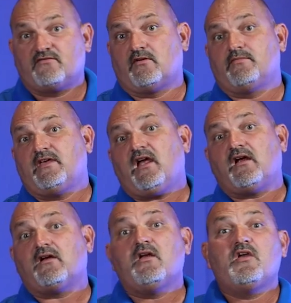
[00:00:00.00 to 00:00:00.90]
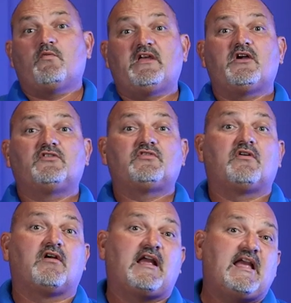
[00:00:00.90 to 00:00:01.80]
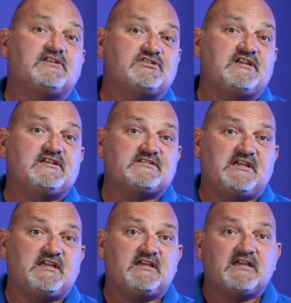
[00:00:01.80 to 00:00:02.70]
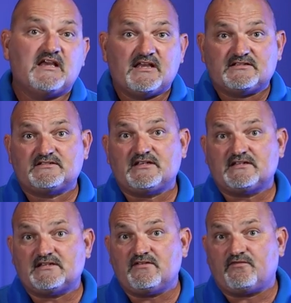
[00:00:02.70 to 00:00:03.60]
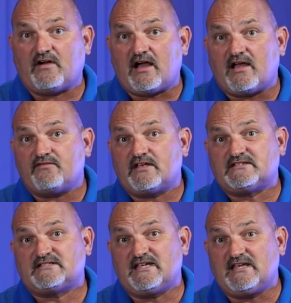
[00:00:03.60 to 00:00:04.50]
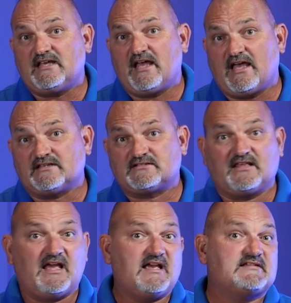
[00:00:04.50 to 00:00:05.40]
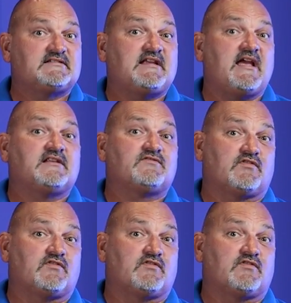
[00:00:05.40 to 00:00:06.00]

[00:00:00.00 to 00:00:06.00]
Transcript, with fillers: From there, we go to our HDZ65CS. The S stands